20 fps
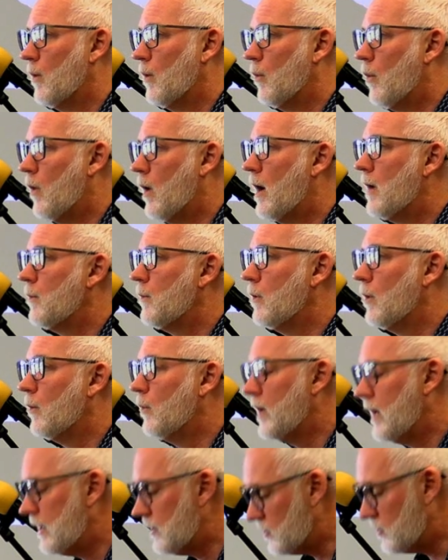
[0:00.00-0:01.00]
What will
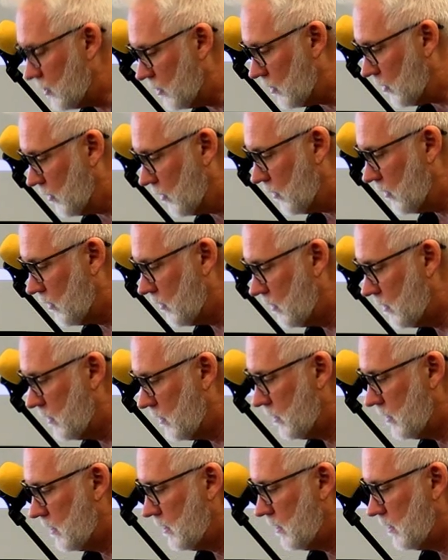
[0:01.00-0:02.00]
we do
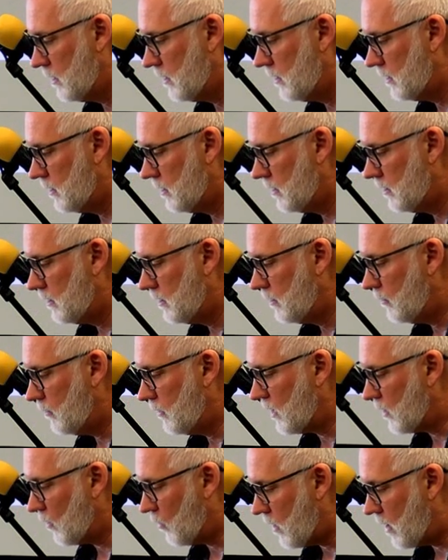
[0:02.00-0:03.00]

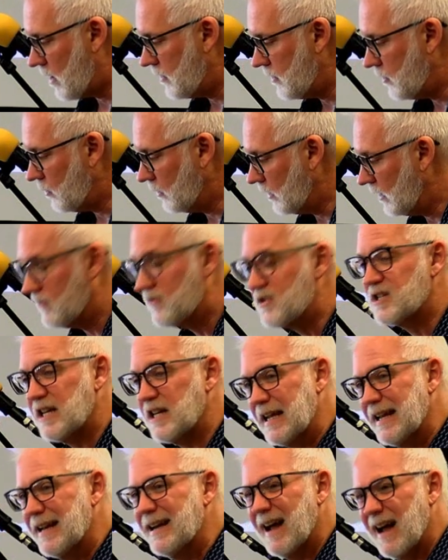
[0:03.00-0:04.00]
with the one who lives
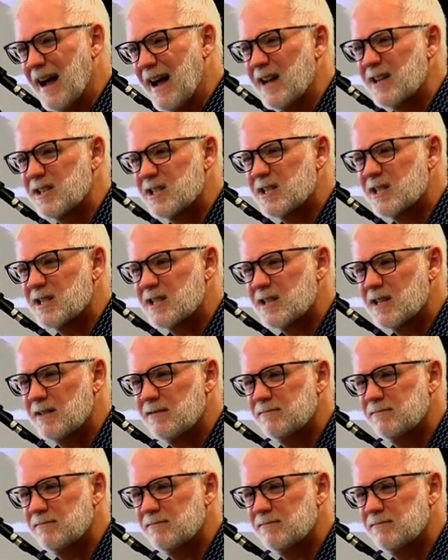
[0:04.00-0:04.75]
in us?